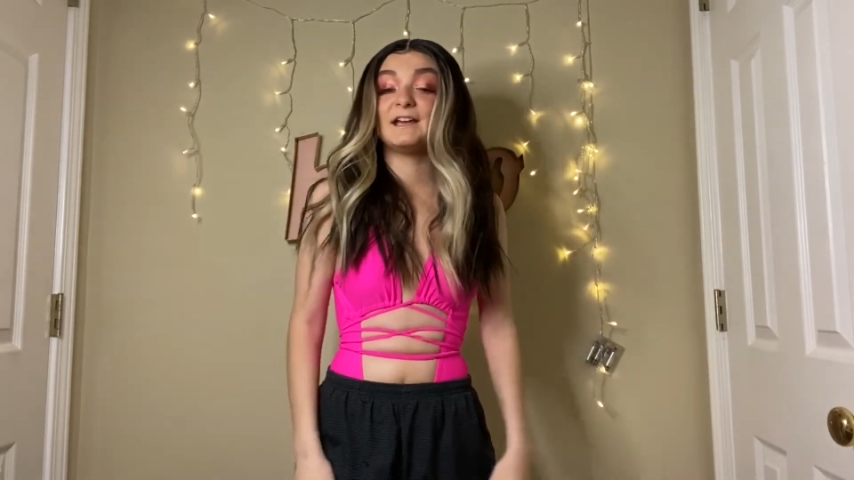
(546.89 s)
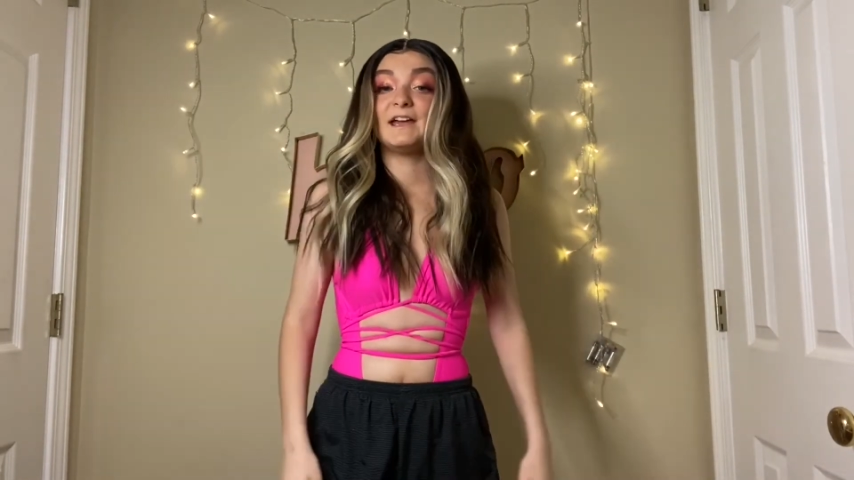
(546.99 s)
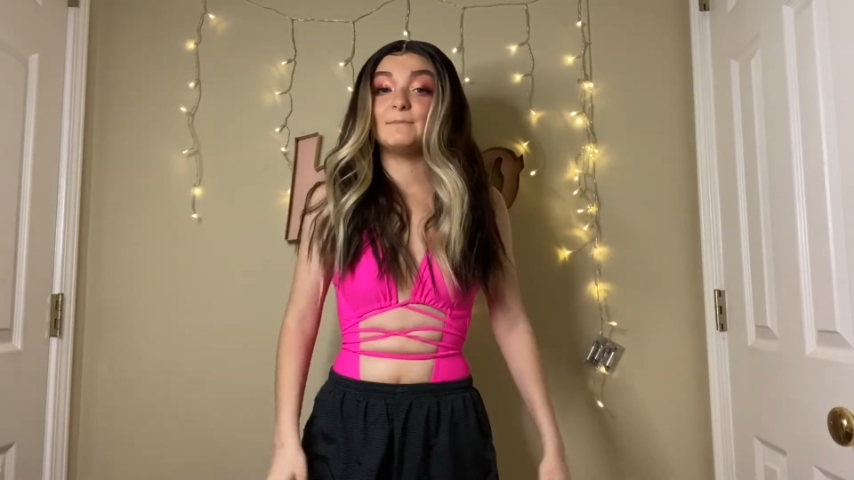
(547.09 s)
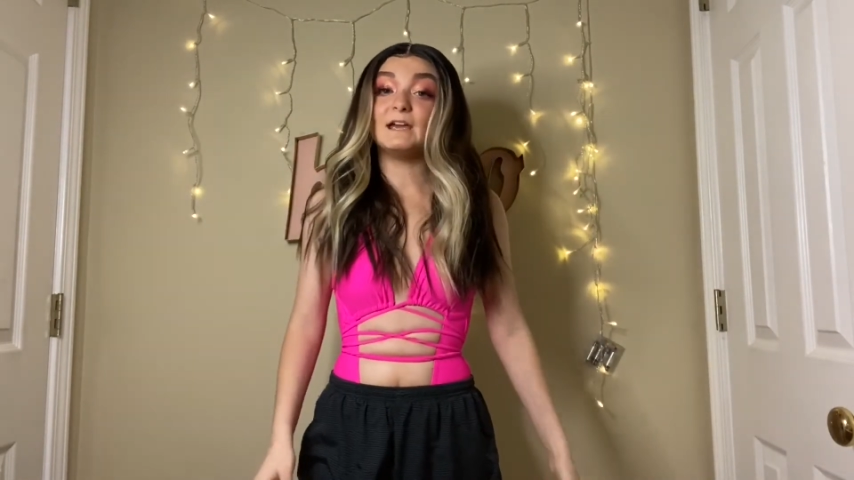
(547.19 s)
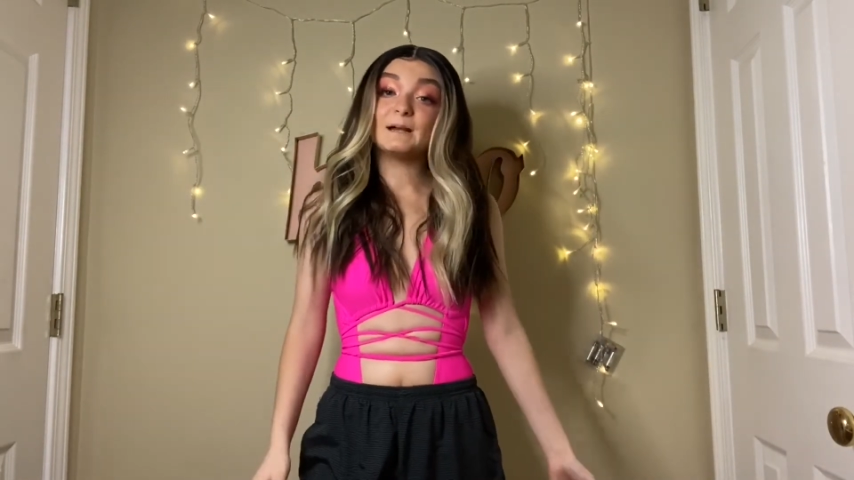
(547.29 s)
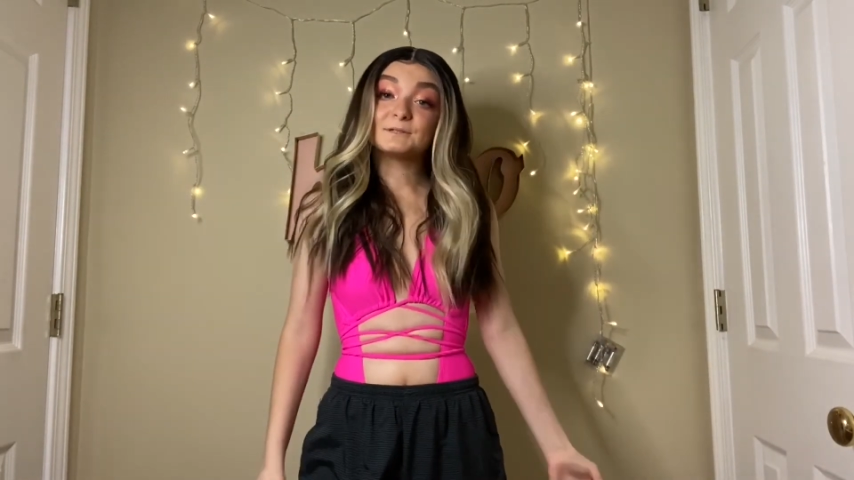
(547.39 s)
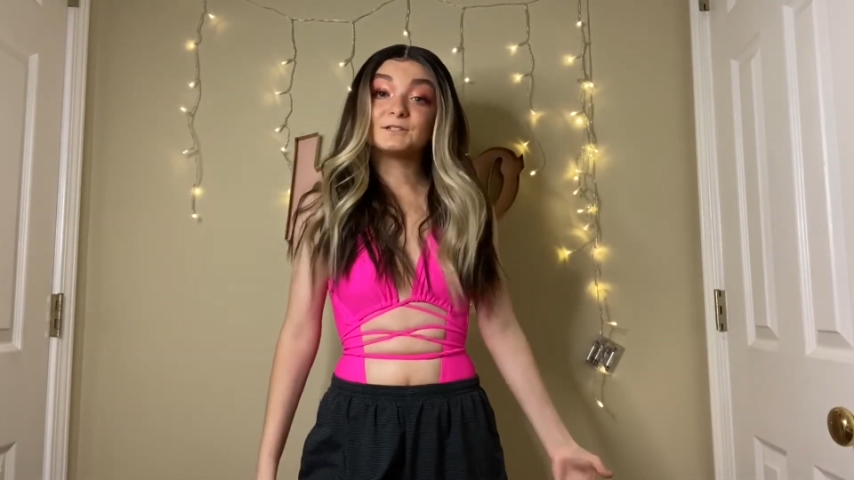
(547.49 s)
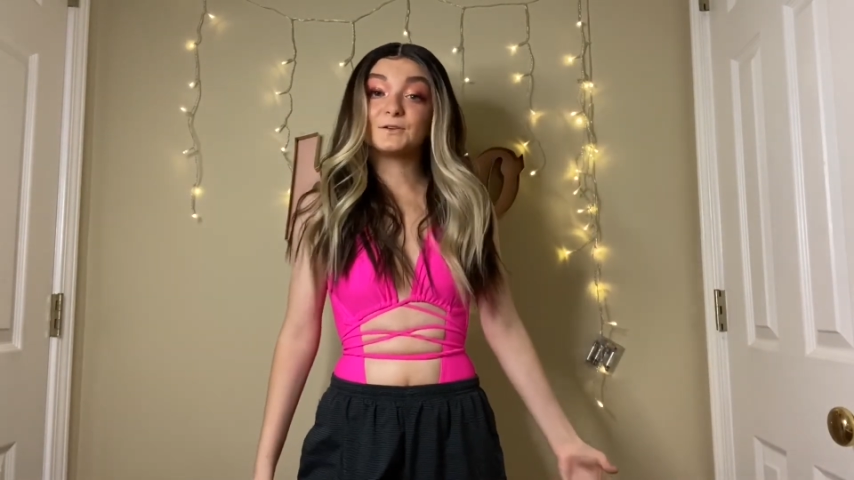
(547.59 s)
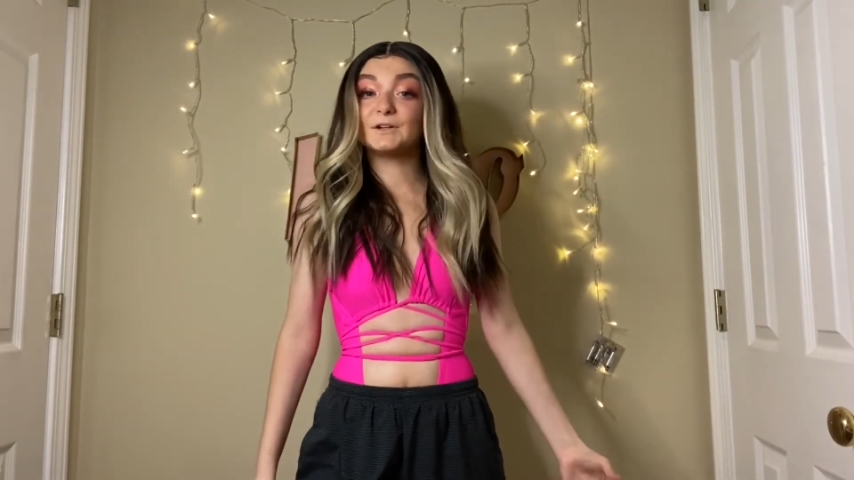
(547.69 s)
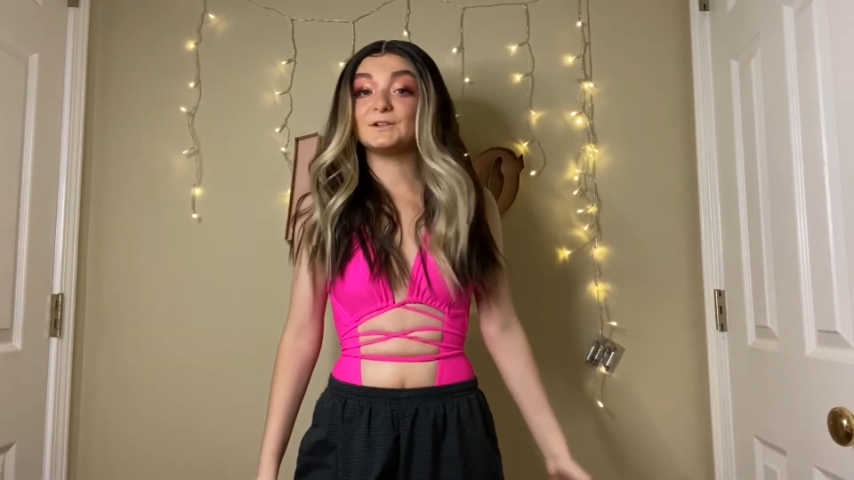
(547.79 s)
makeup
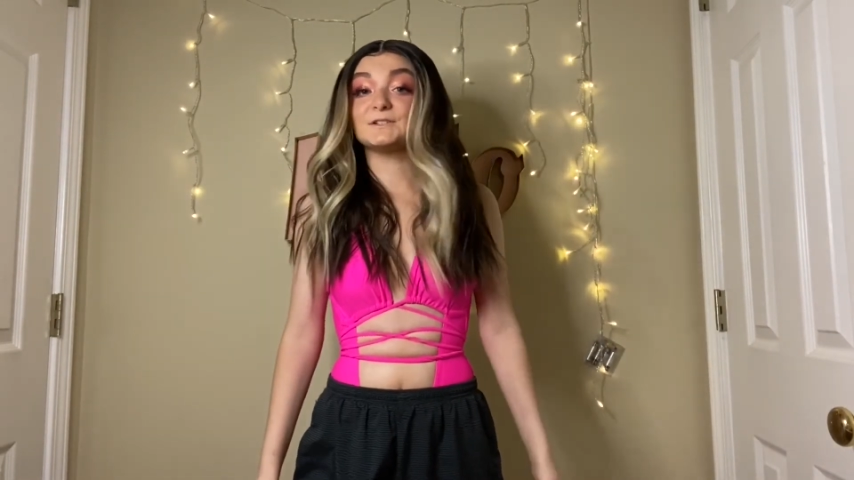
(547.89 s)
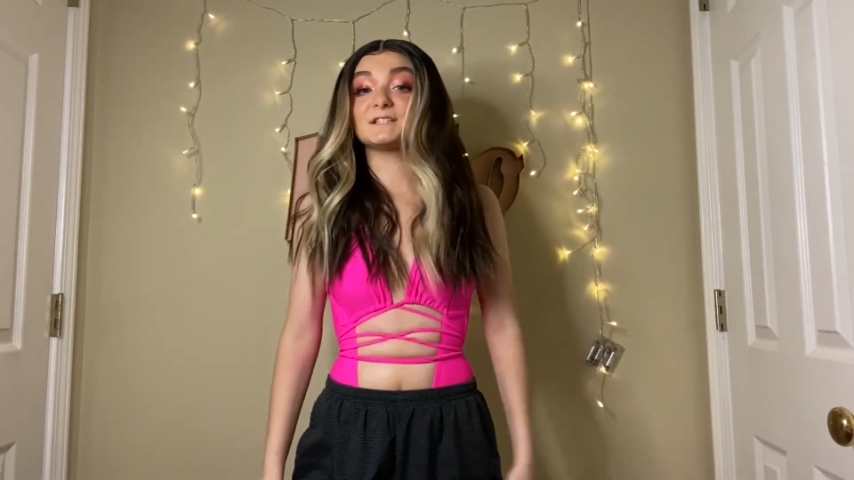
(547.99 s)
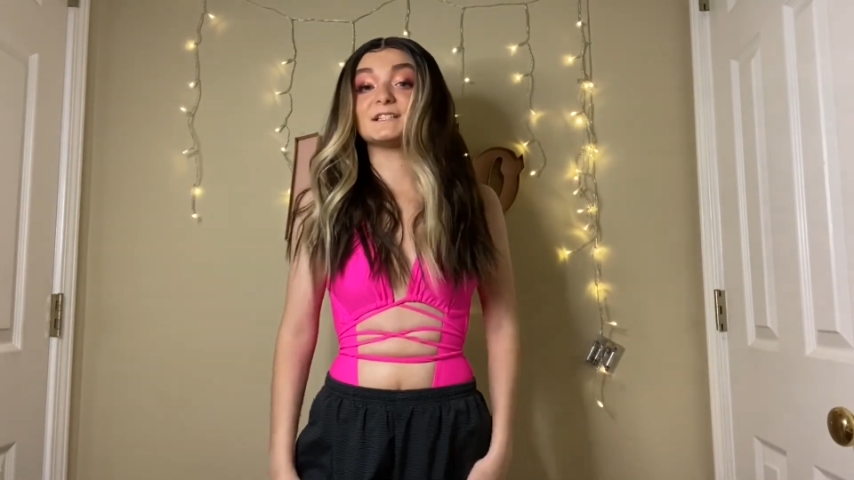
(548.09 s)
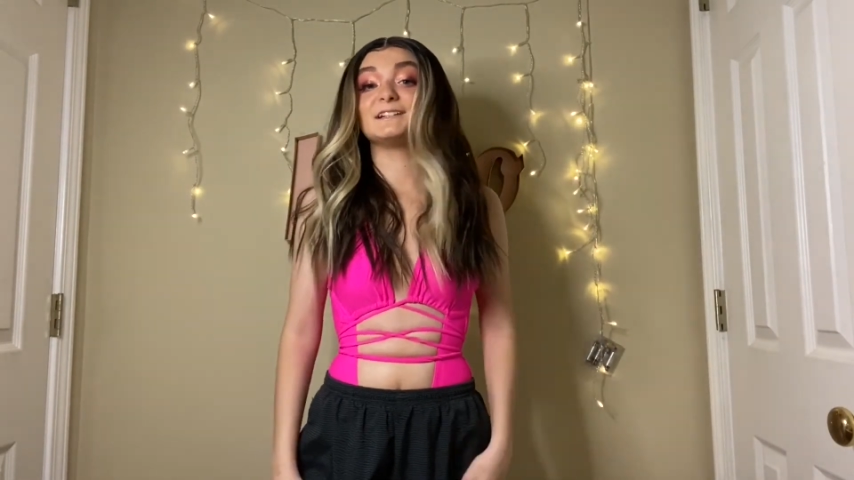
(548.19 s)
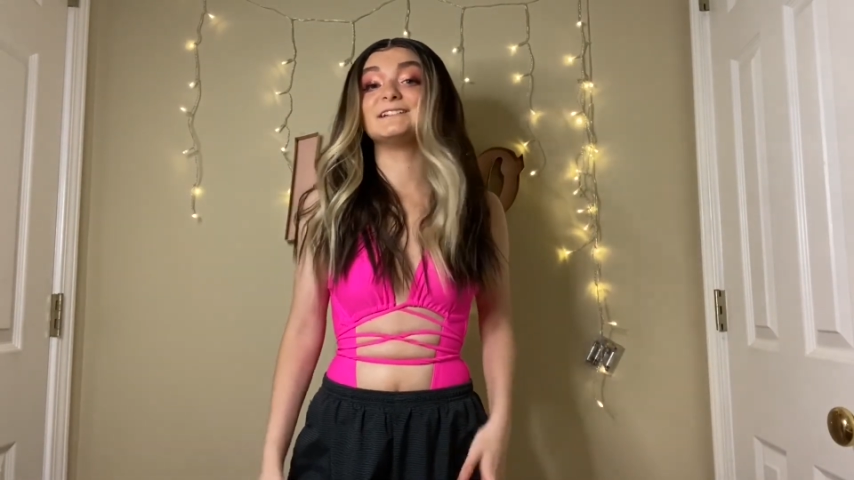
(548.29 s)
tutorials.